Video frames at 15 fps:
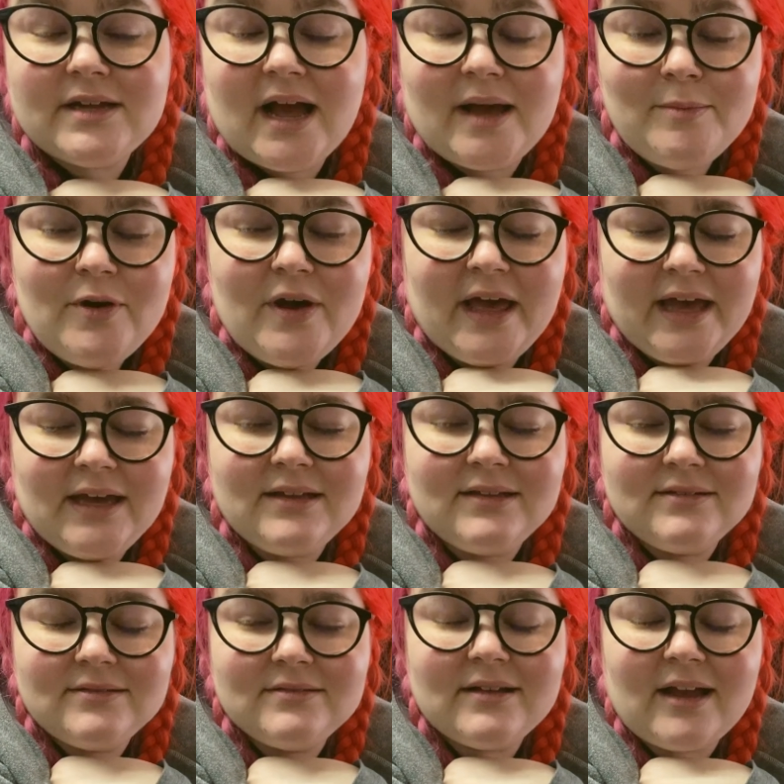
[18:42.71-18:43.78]
I'm okay.
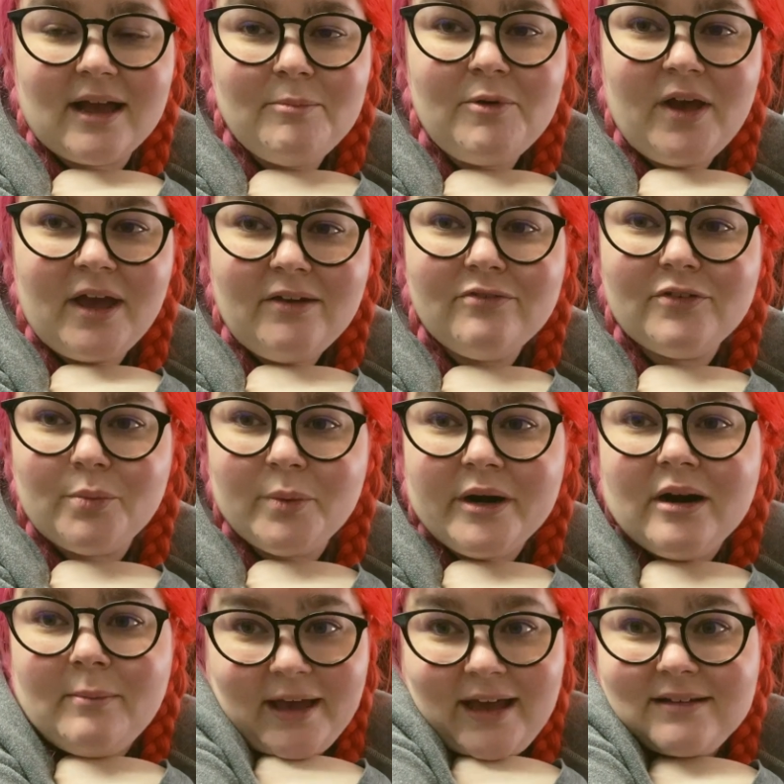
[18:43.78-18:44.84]
I'm okay for where
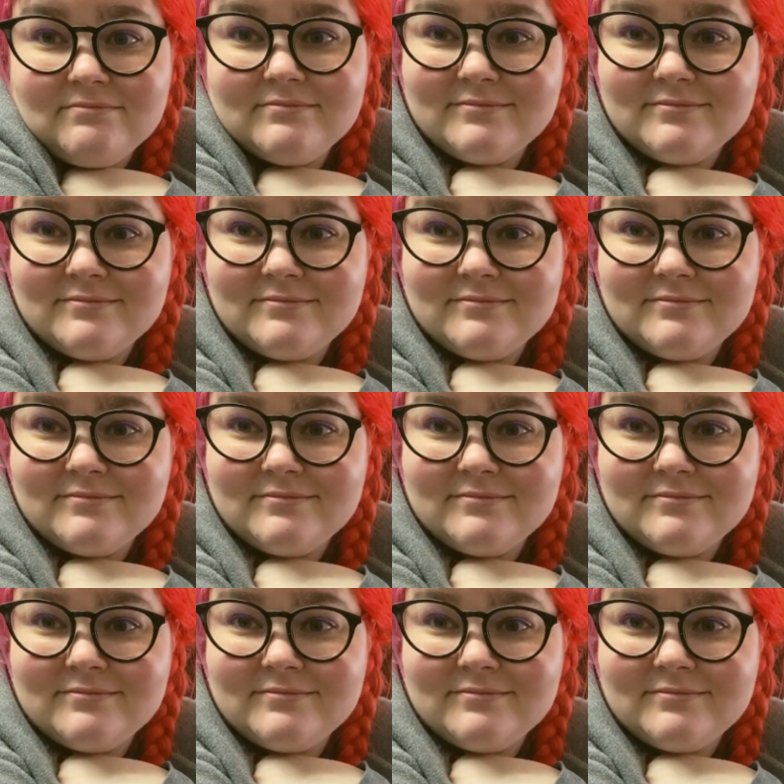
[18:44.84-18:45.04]
I'm at.